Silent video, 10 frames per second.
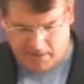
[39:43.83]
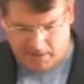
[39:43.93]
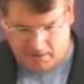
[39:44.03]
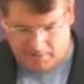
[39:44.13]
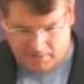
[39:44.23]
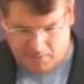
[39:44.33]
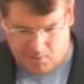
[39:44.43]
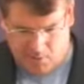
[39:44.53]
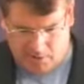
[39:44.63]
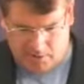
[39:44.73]
And I'm
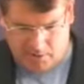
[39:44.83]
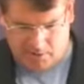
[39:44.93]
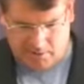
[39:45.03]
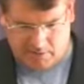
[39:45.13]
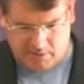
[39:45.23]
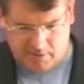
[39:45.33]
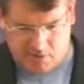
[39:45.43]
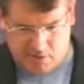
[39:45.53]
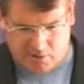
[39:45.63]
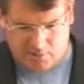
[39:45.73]
quoting here an
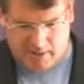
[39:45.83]
article